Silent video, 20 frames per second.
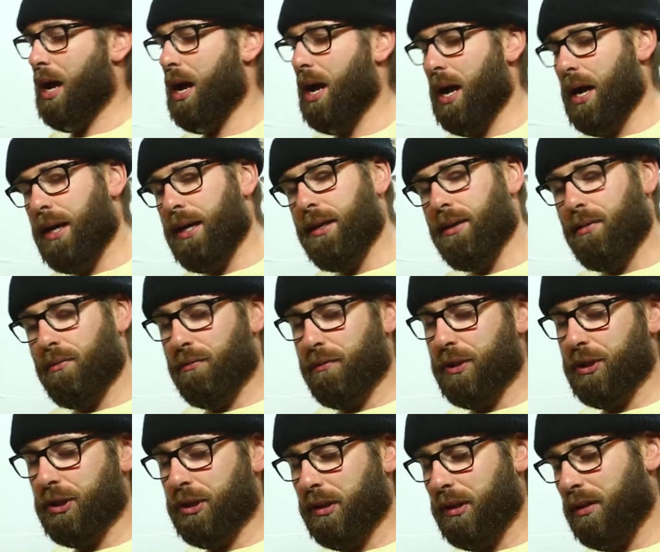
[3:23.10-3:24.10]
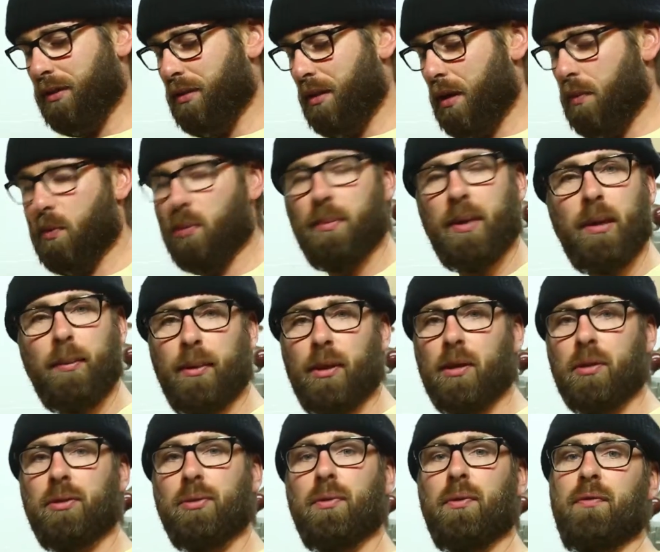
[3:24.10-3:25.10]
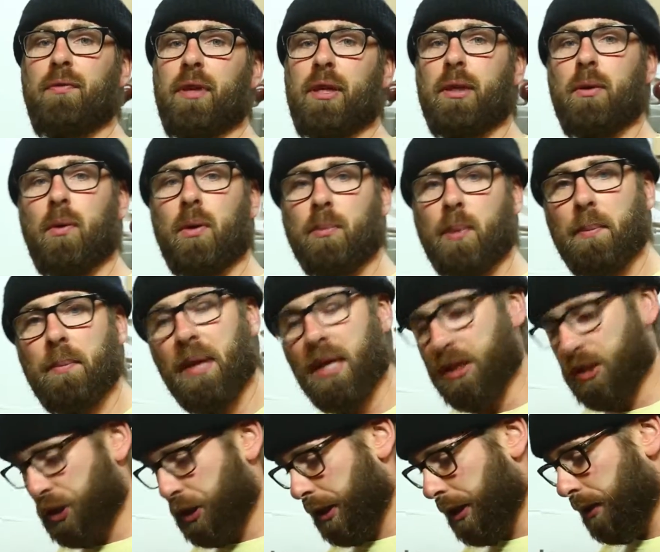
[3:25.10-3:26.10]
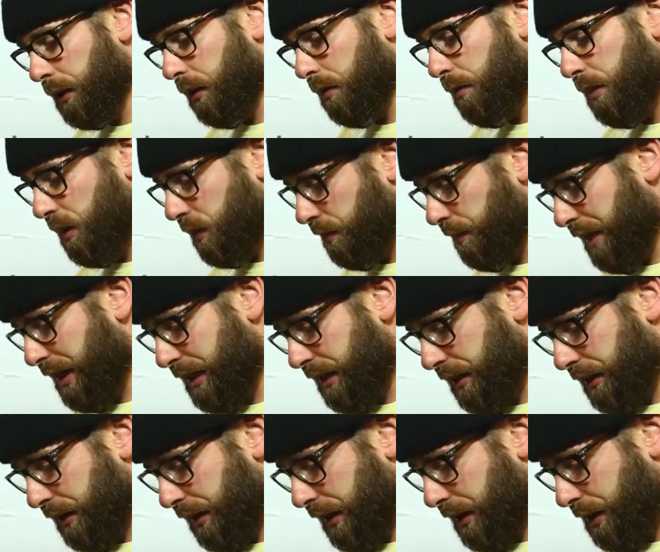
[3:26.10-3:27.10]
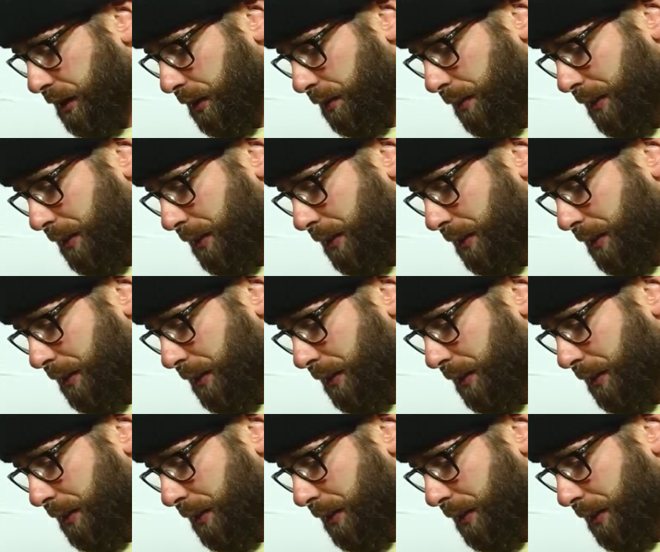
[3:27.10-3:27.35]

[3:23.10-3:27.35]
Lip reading: I had originally thought, well, maybe I'll do a video on my main channel about making this,